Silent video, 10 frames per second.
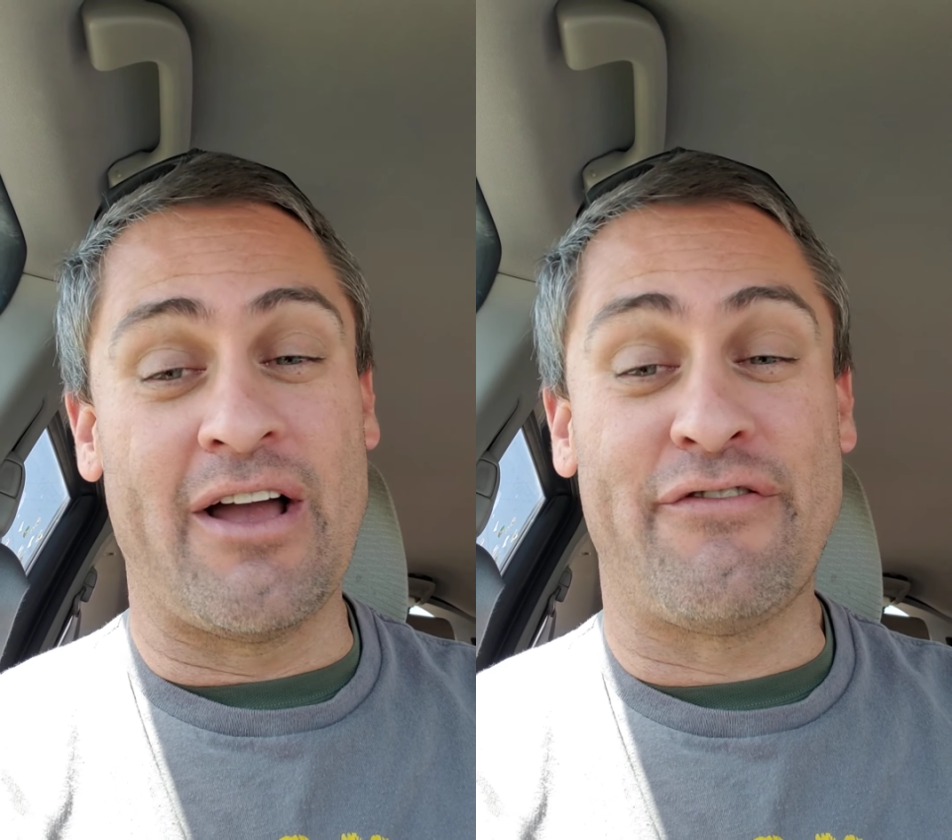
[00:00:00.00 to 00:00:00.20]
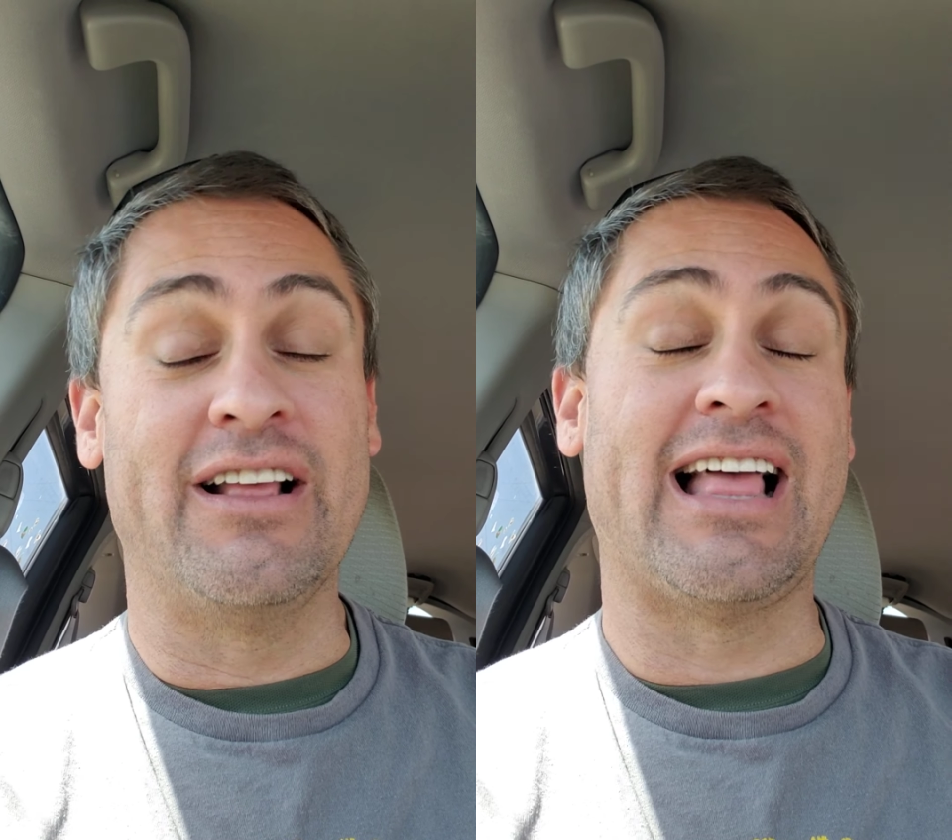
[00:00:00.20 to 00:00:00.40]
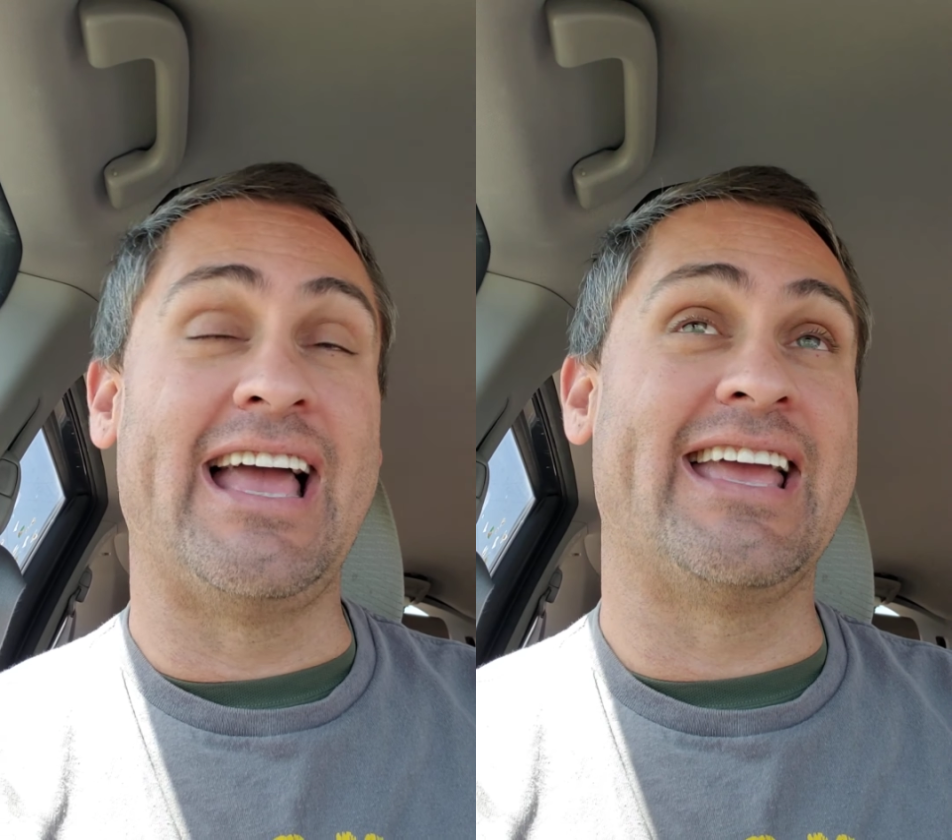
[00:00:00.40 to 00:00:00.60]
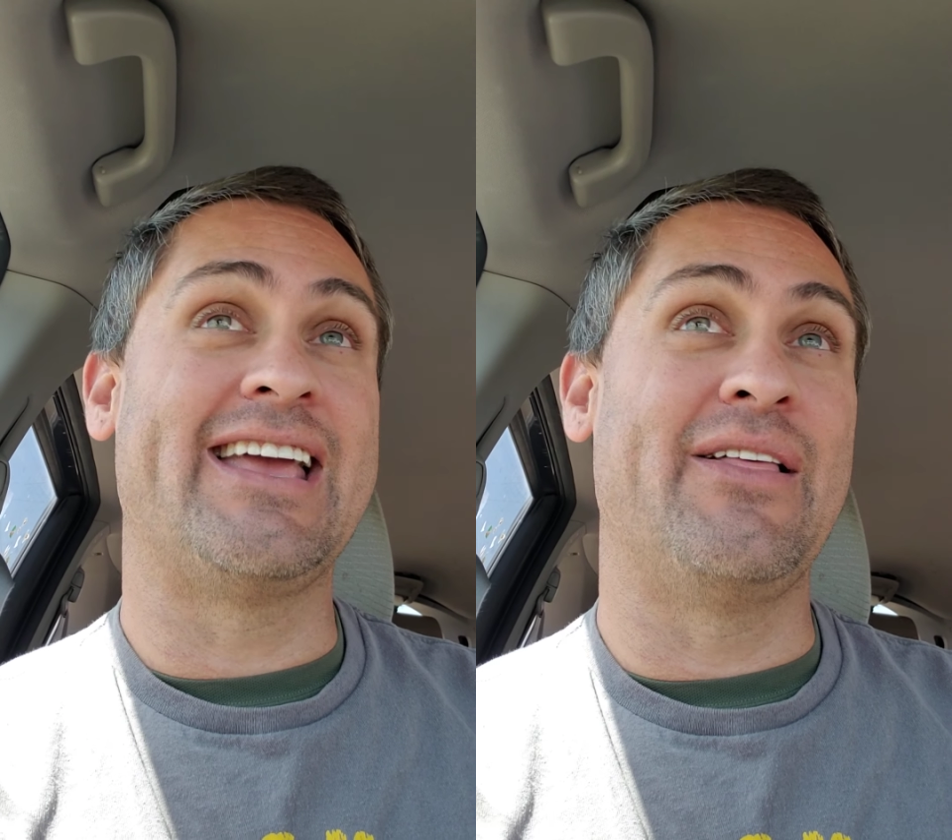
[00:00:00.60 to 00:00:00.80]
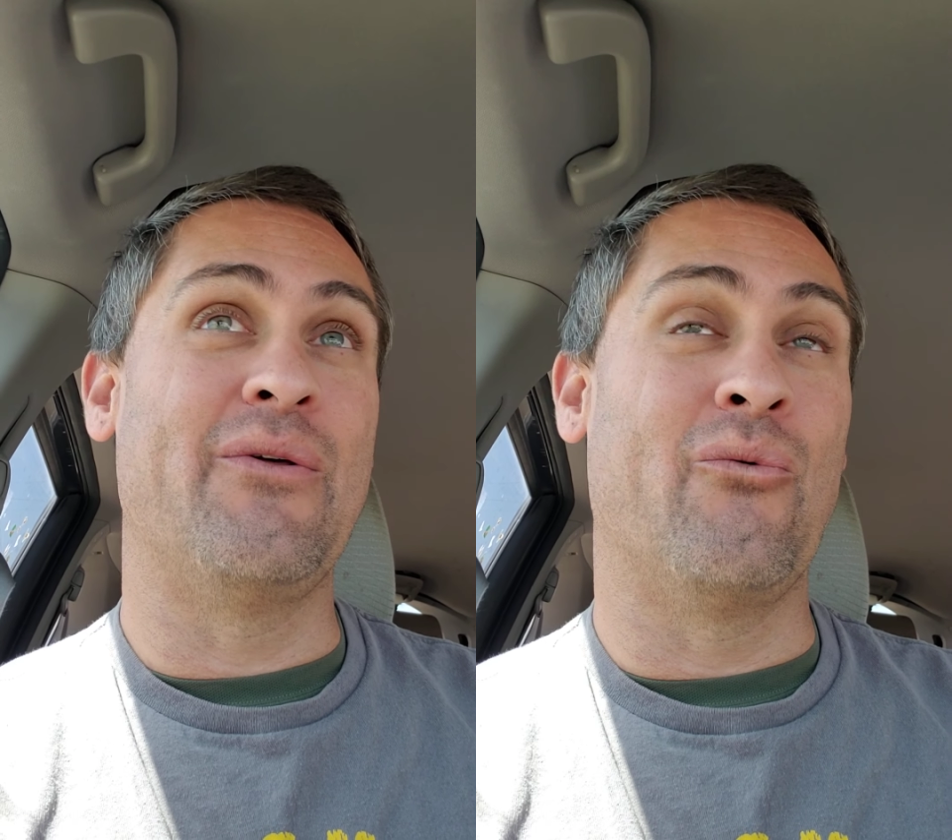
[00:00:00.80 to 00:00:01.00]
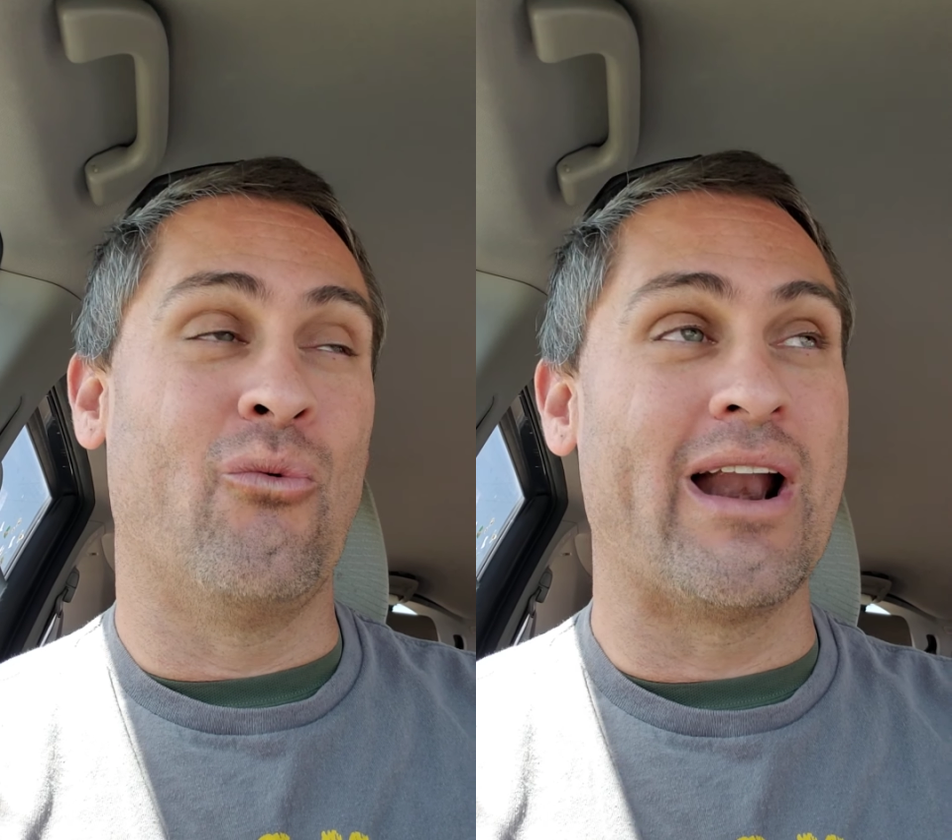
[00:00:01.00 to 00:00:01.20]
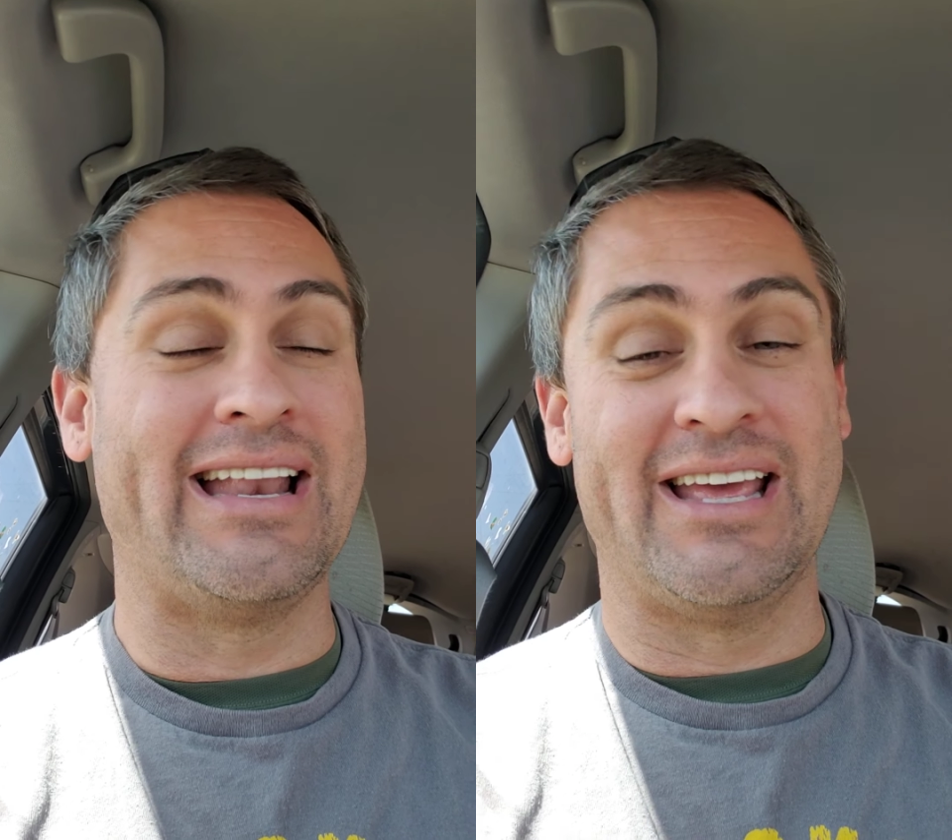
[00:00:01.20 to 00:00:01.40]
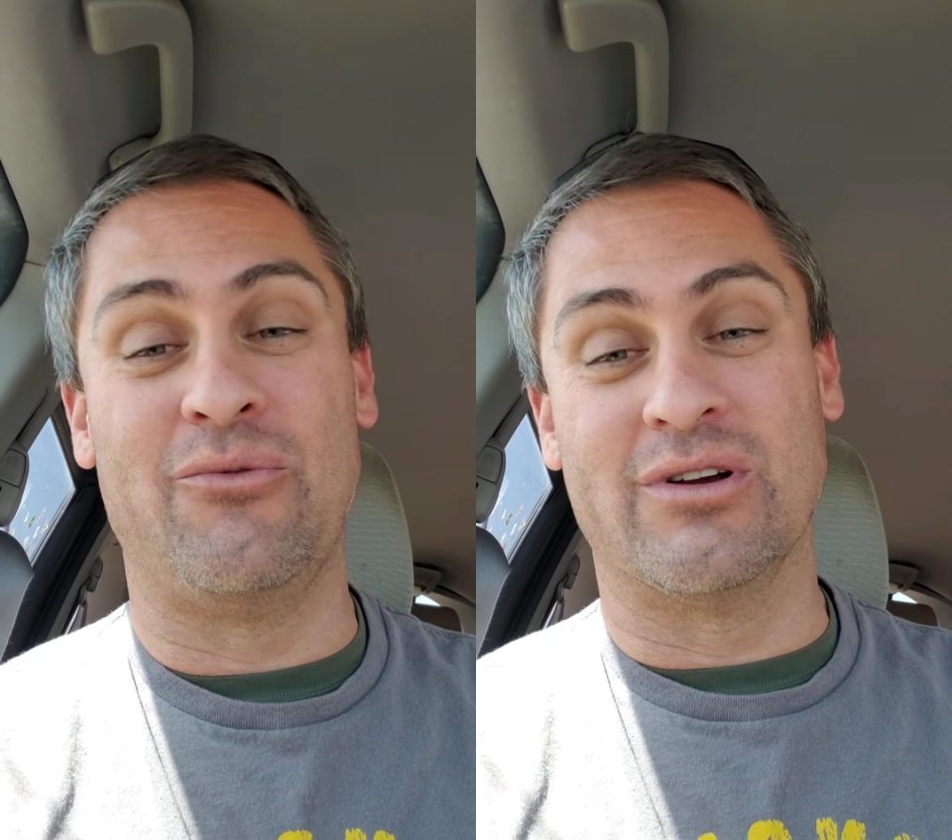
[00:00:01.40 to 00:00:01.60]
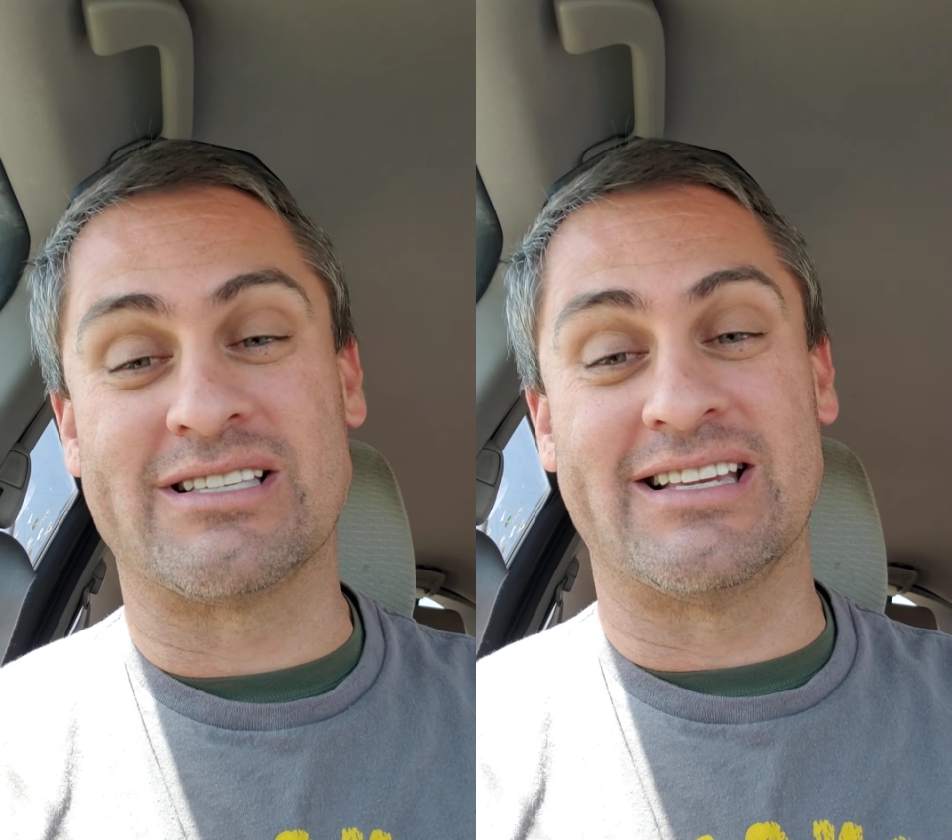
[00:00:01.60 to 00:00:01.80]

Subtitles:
feel like what I did was